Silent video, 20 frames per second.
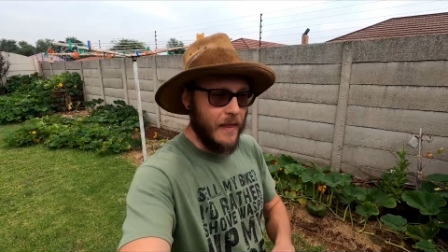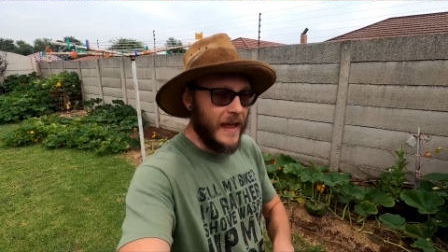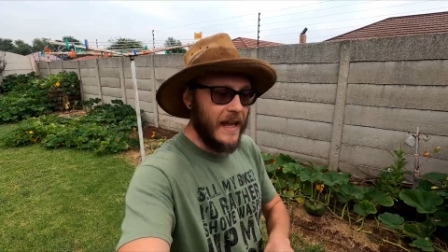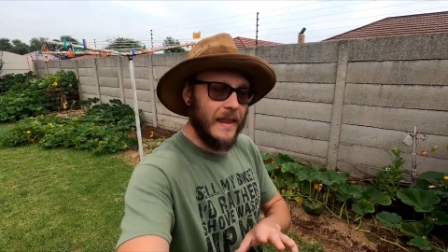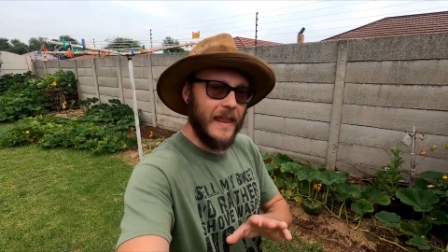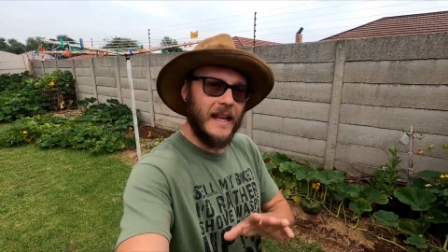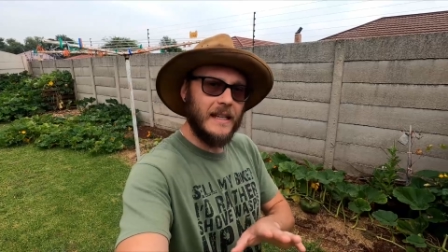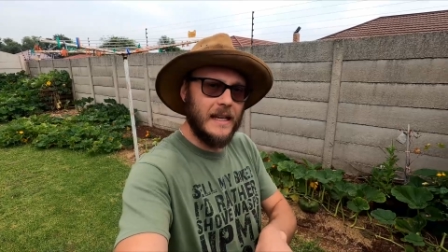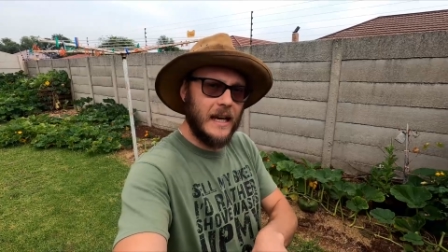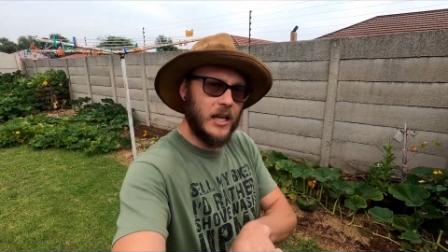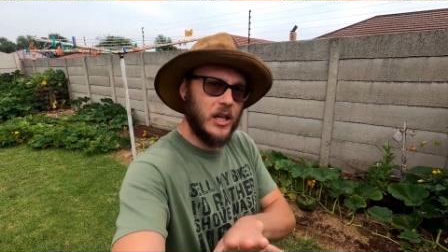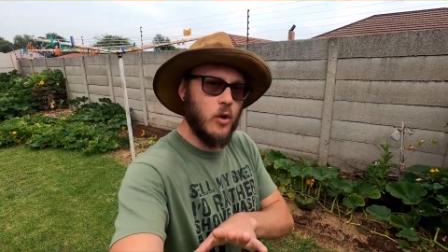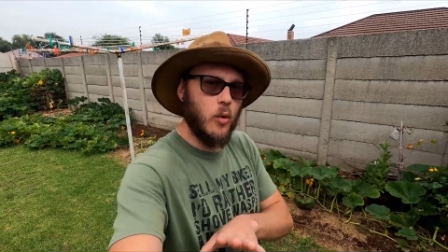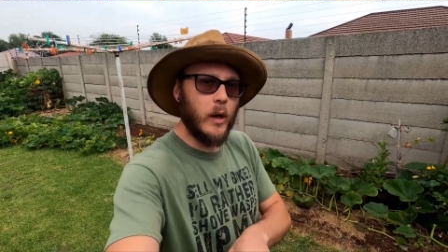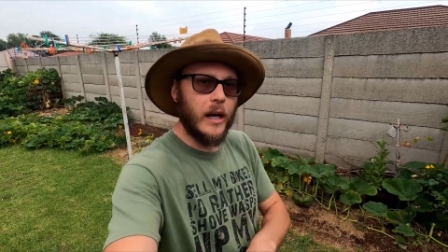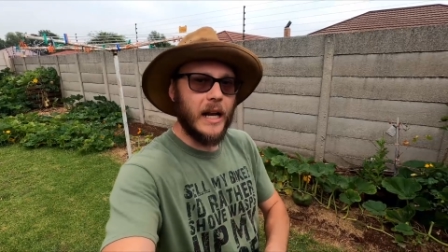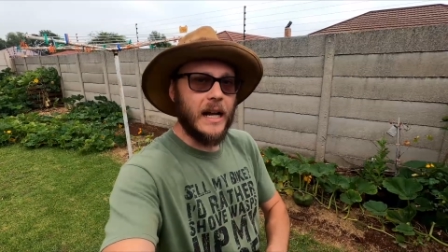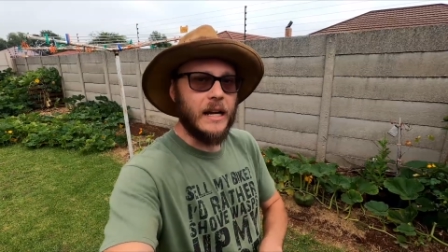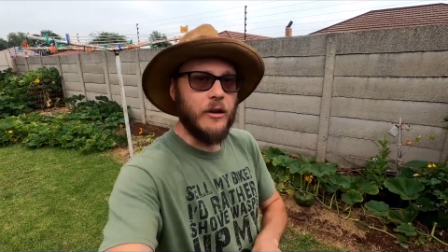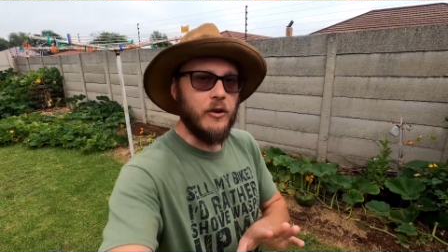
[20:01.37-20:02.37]
And that's
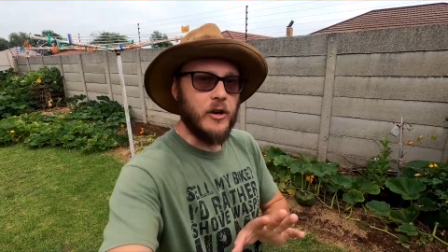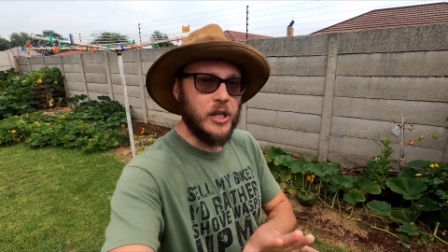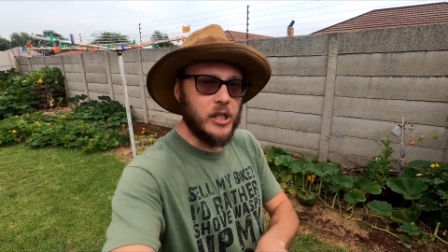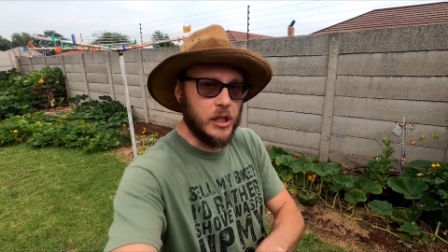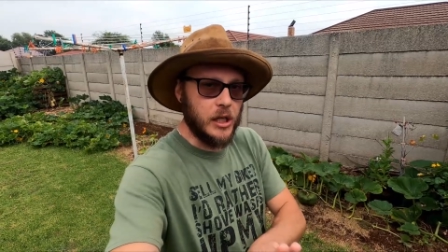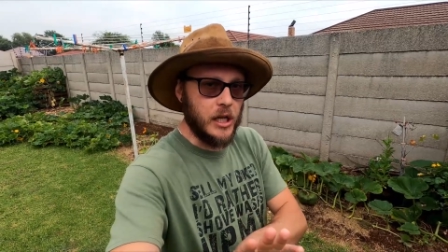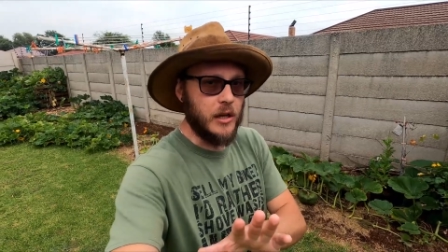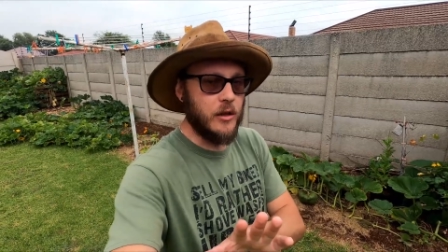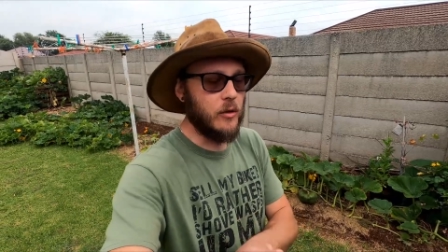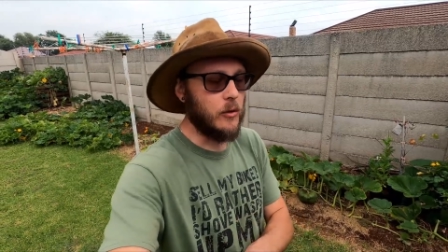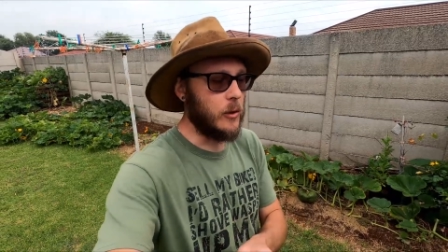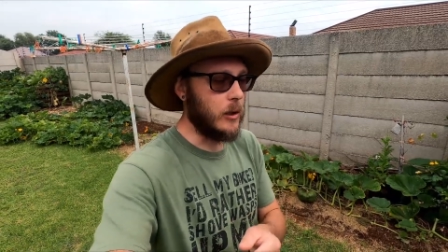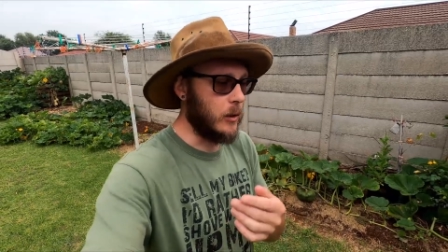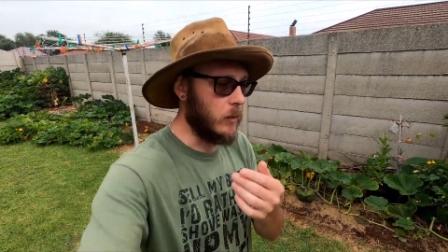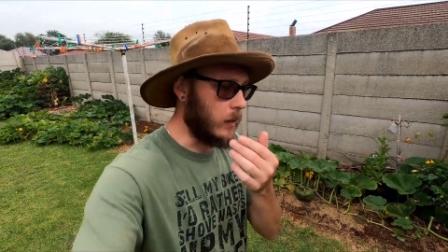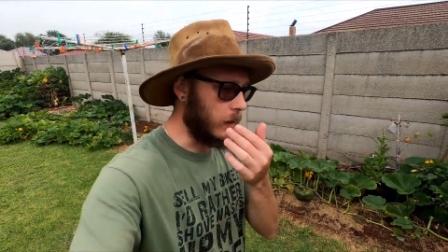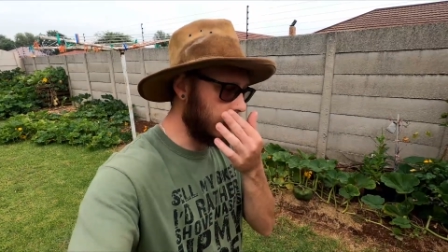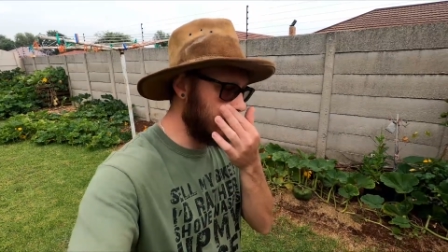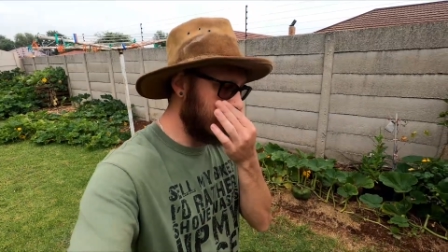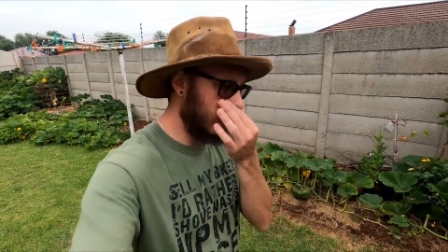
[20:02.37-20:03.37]
actually what I originally thought
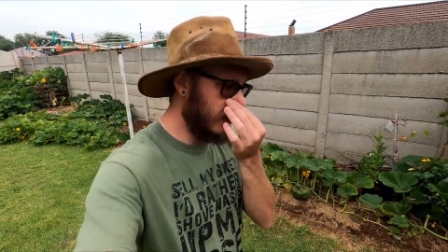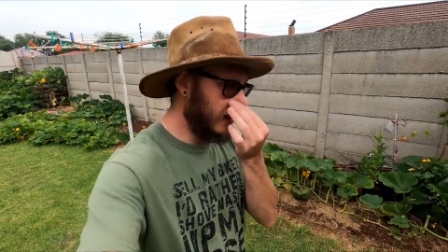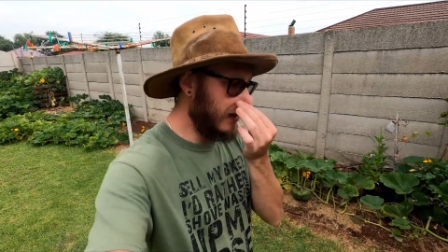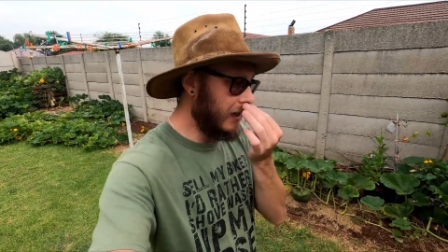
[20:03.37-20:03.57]
it was.